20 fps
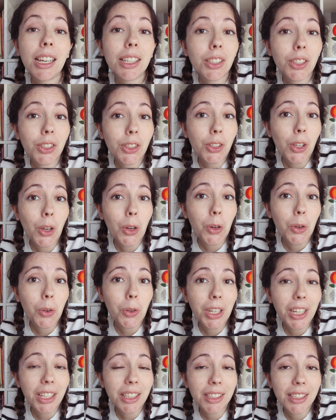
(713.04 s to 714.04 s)

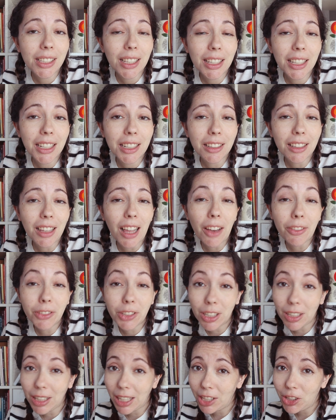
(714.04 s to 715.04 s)
So it's a little
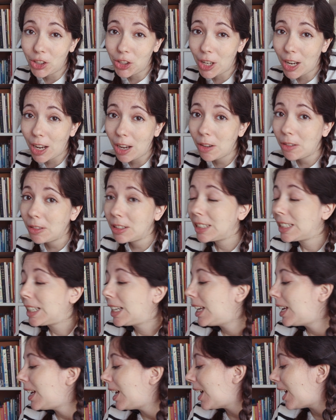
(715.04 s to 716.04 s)
after lunch now.
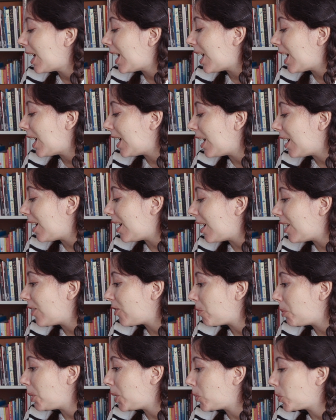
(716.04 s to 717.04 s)

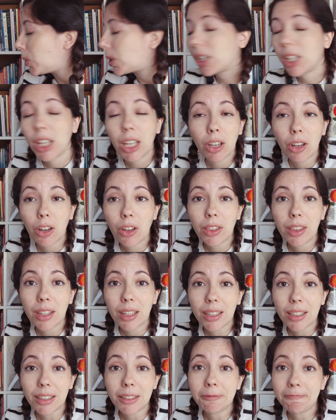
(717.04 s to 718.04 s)
I've been working on
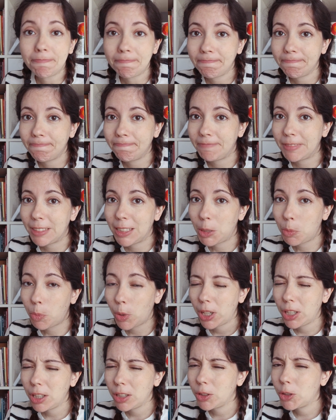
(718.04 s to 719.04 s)
the
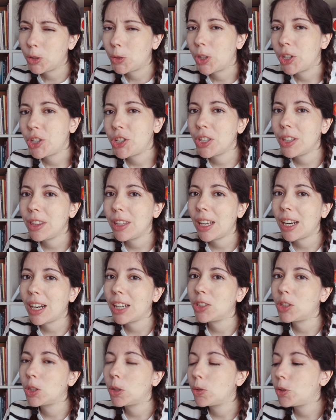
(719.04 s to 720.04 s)
spread illustration that
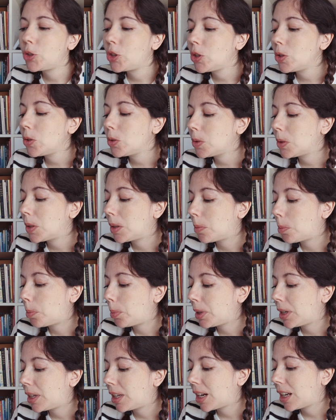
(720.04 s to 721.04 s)
I told you,
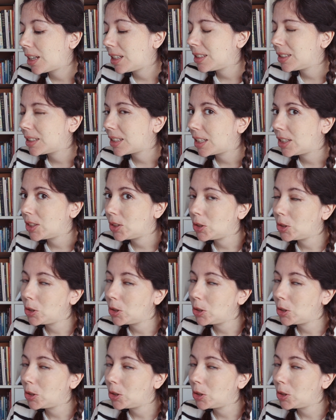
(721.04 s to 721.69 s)
but I decided